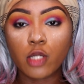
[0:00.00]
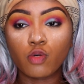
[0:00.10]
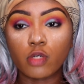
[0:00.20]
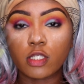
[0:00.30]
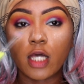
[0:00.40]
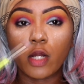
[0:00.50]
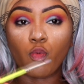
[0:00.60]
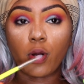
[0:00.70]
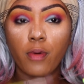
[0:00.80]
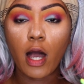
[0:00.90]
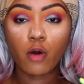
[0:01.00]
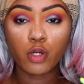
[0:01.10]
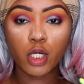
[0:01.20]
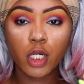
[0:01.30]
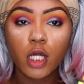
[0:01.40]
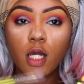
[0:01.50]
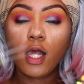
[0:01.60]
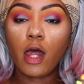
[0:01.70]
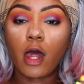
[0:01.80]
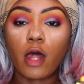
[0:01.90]
I do it, set it with a powder
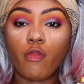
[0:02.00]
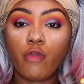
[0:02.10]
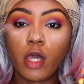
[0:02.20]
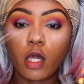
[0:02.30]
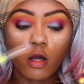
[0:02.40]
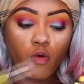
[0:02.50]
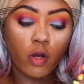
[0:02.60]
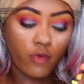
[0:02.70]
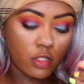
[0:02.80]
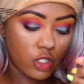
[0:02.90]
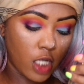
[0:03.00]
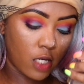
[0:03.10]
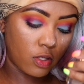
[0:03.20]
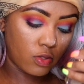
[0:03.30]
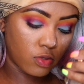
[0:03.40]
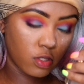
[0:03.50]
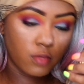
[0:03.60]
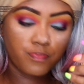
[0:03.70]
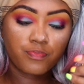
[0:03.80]
and then go in with the shadows?